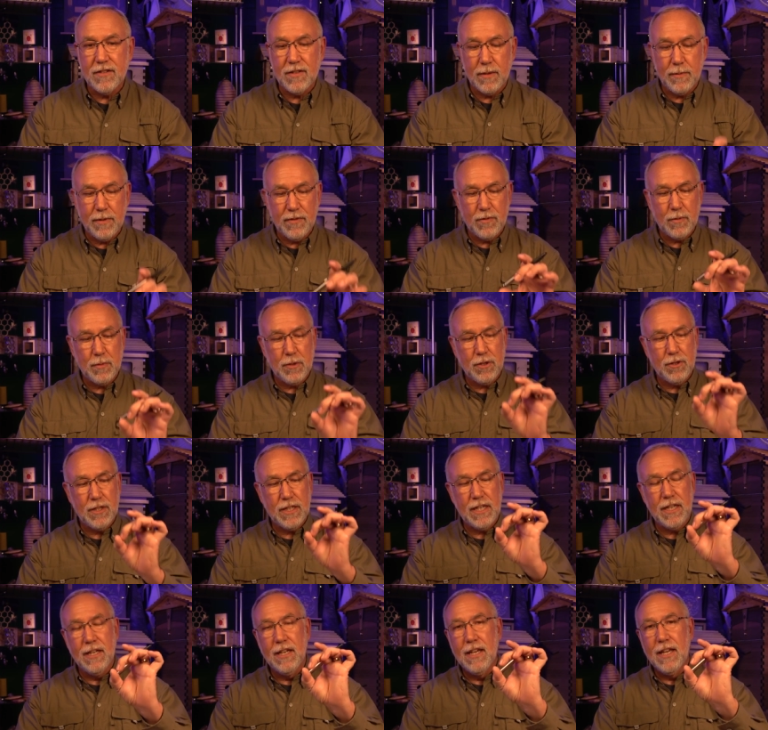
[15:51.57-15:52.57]
Some of them
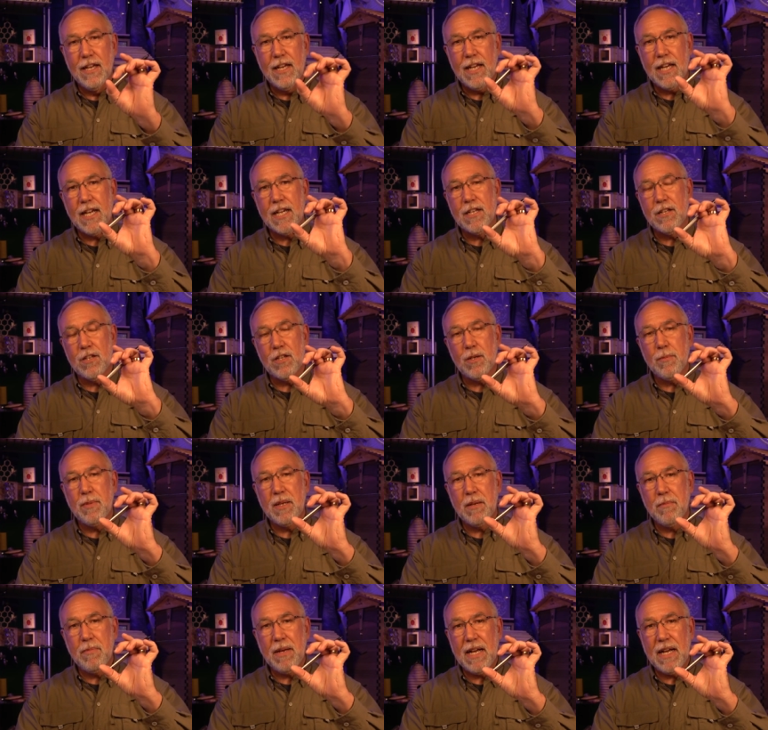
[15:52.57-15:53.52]
only ate a little bit